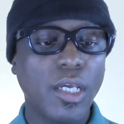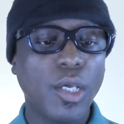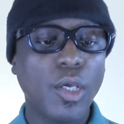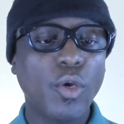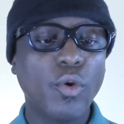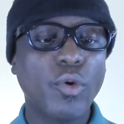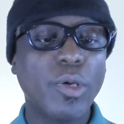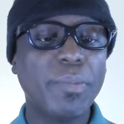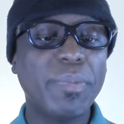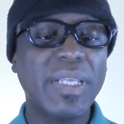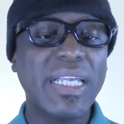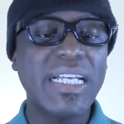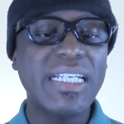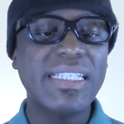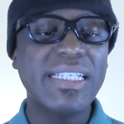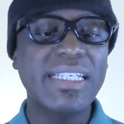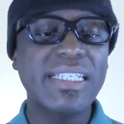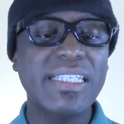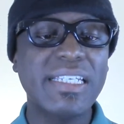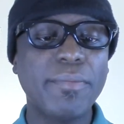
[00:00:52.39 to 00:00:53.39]

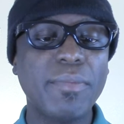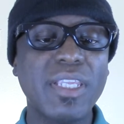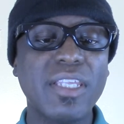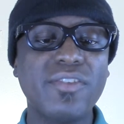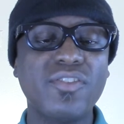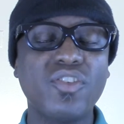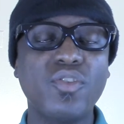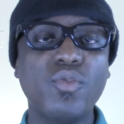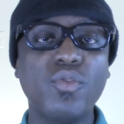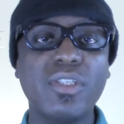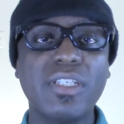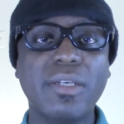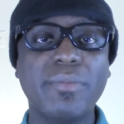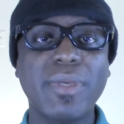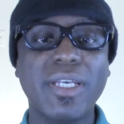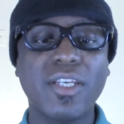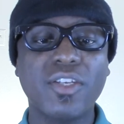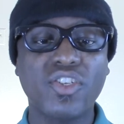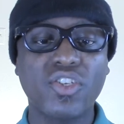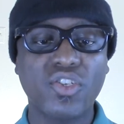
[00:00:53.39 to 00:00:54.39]
replacing some of the school's
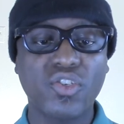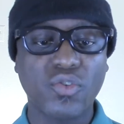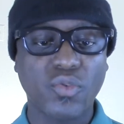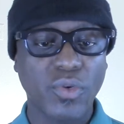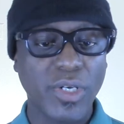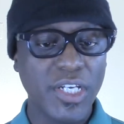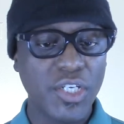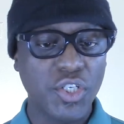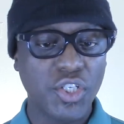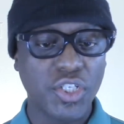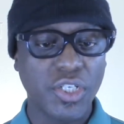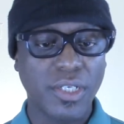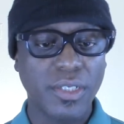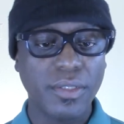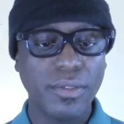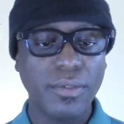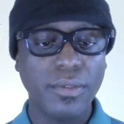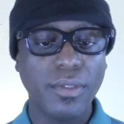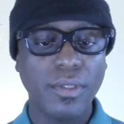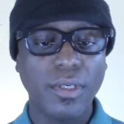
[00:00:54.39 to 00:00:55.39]

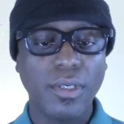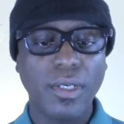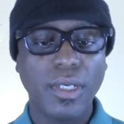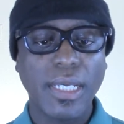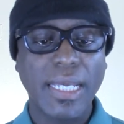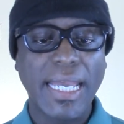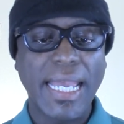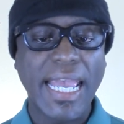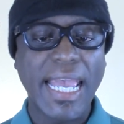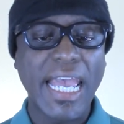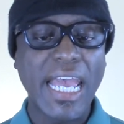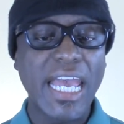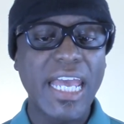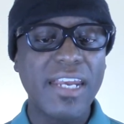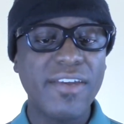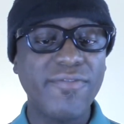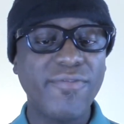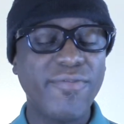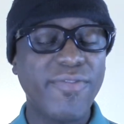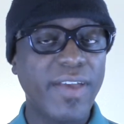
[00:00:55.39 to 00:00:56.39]
administration
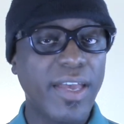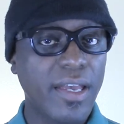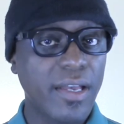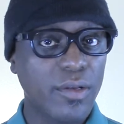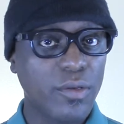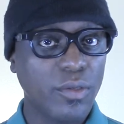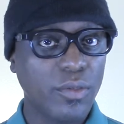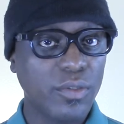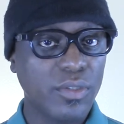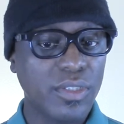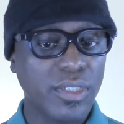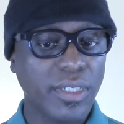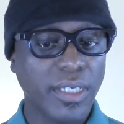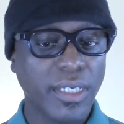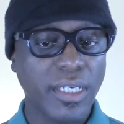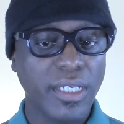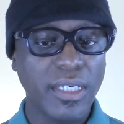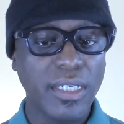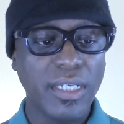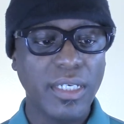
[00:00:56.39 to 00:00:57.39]
and
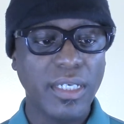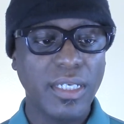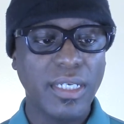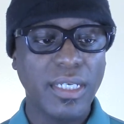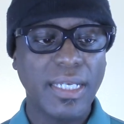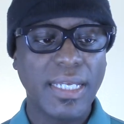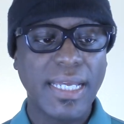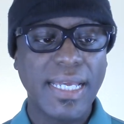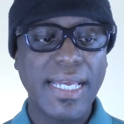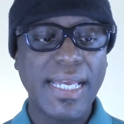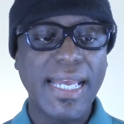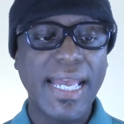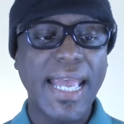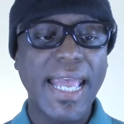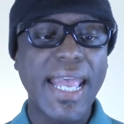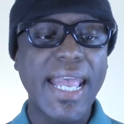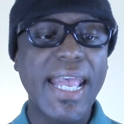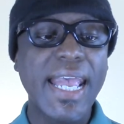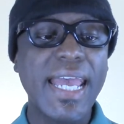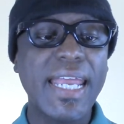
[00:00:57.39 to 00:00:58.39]
faculty,
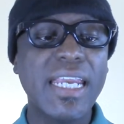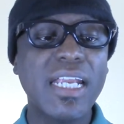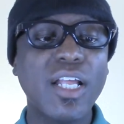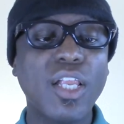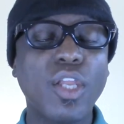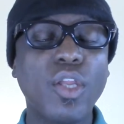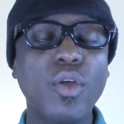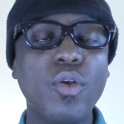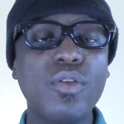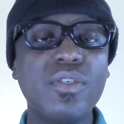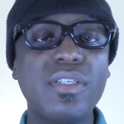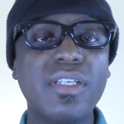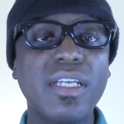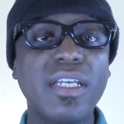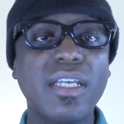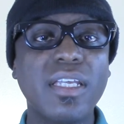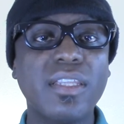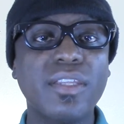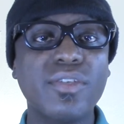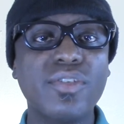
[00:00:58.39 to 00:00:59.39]
and
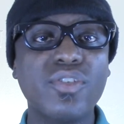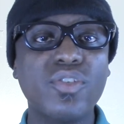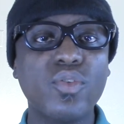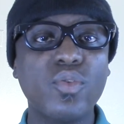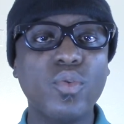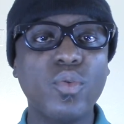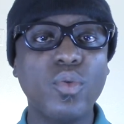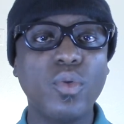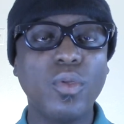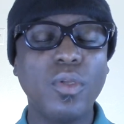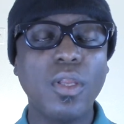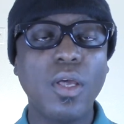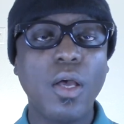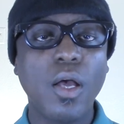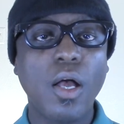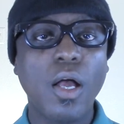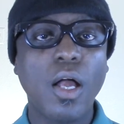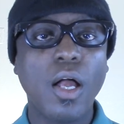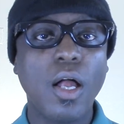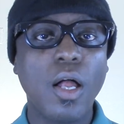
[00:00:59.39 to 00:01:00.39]
closing the school
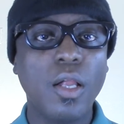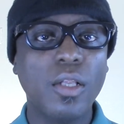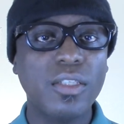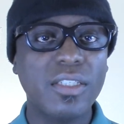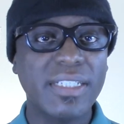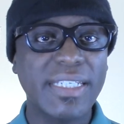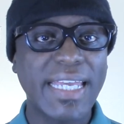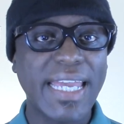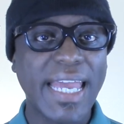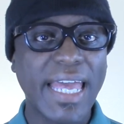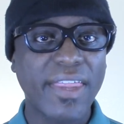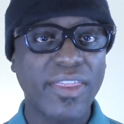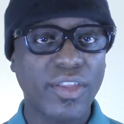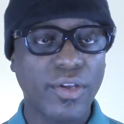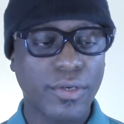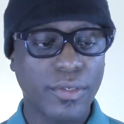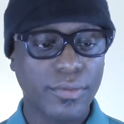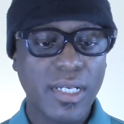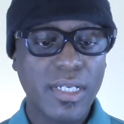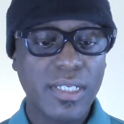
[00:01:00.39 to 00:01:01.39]
altogether.
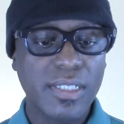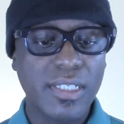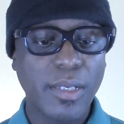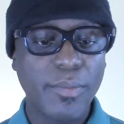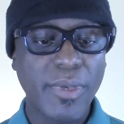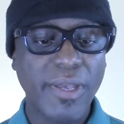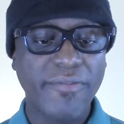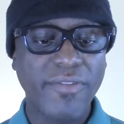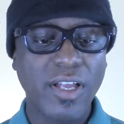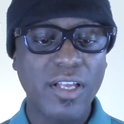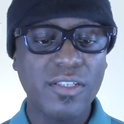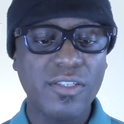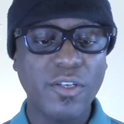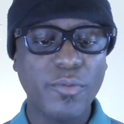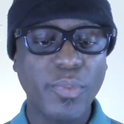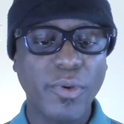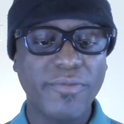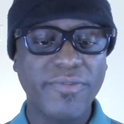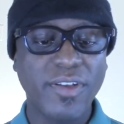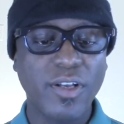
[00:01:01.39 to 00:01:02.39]
Some have also
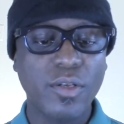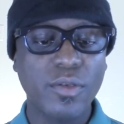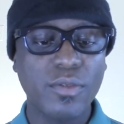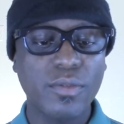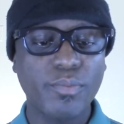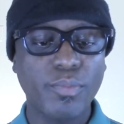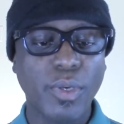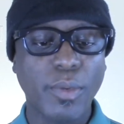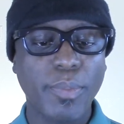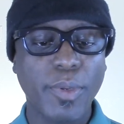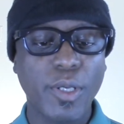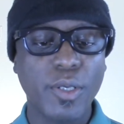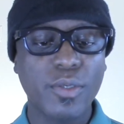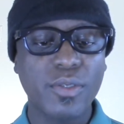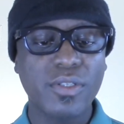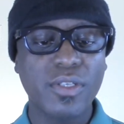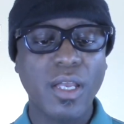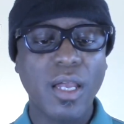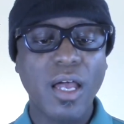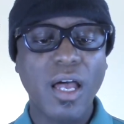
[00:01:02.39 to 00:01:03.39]

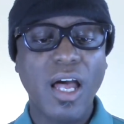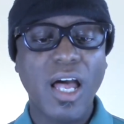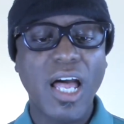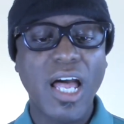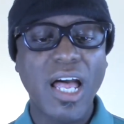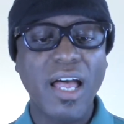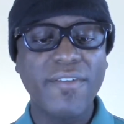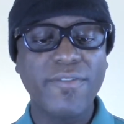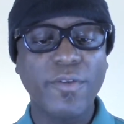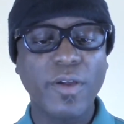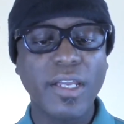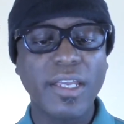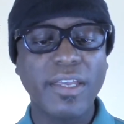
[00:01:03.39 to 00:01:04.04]
proposed offering